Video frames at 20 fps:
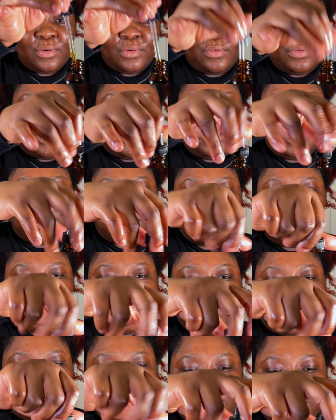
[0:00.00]
rub
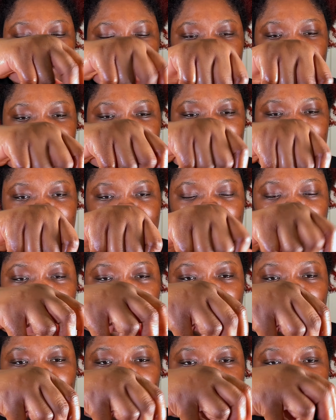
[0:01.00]
it all over my
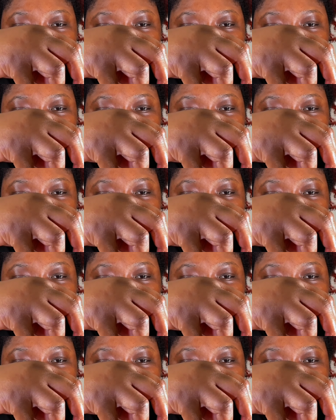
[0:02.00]
scalp,